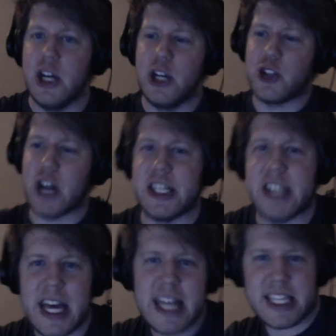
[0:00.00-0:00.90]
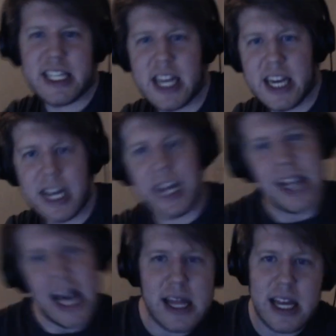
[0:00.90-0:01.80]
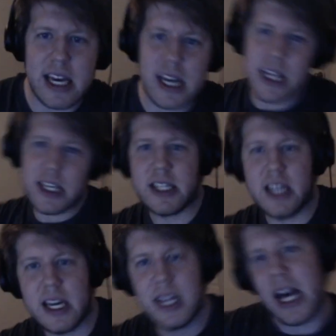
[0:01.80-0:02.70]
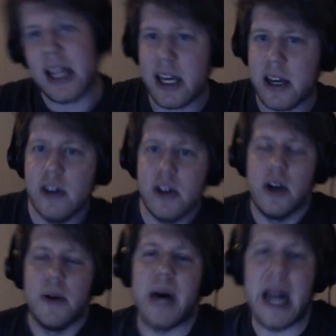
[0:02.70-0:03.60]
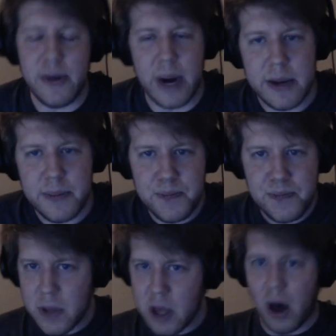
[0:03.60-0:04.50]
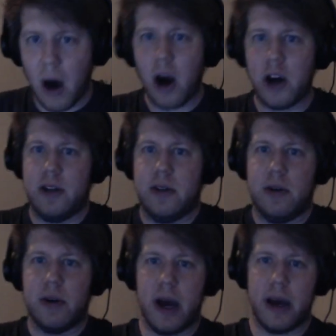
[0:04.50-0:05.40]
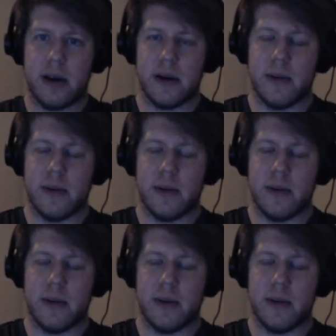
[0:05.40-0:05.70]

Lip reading: Trying to say this thing and that thing and this thing and that thing. But anyway, the art, okay?